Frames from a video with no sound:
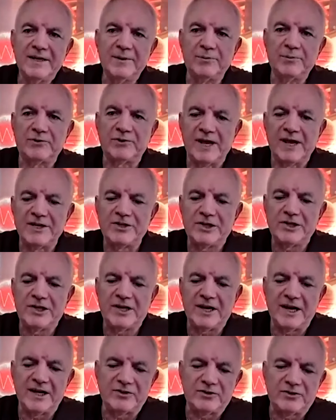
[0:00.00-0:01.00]
it was an
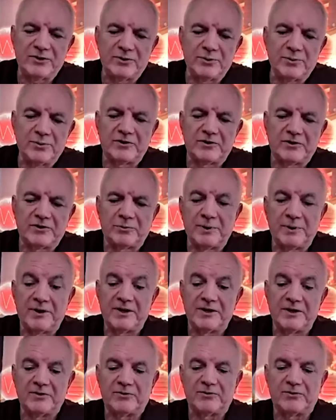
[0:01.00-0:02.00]
educational
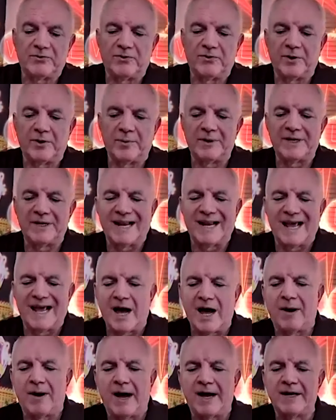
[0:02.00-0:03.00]
experience for me.
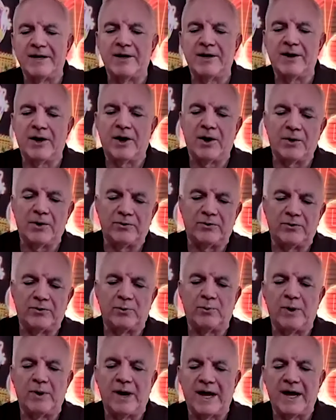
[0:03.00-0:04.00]
Now I know
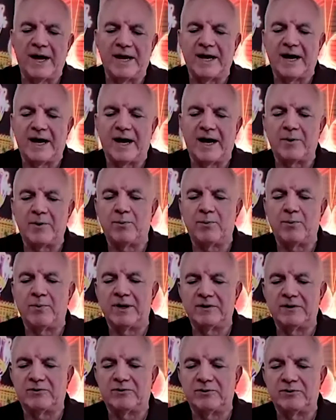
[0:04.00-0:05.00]
the way I
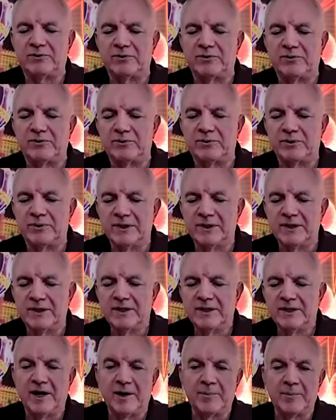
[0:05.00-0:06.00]
want to
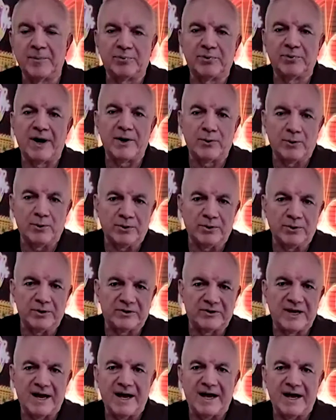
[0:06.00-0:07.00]

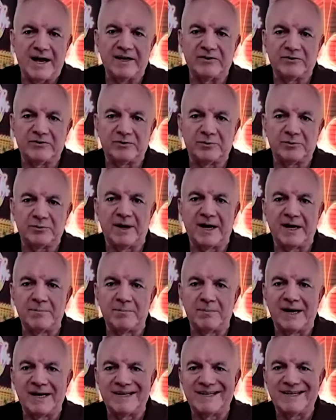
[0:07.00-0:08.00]
prioritize
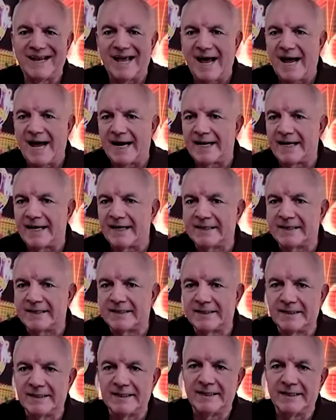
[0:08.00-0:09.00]
my
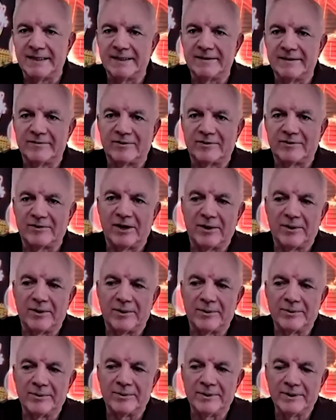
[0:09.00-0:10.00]
data. And
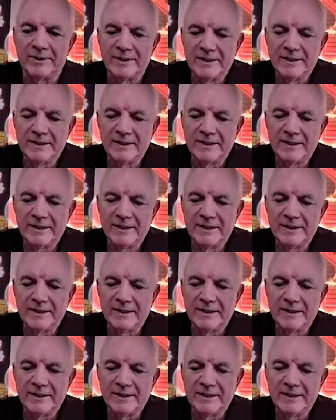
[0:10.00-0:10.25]
so,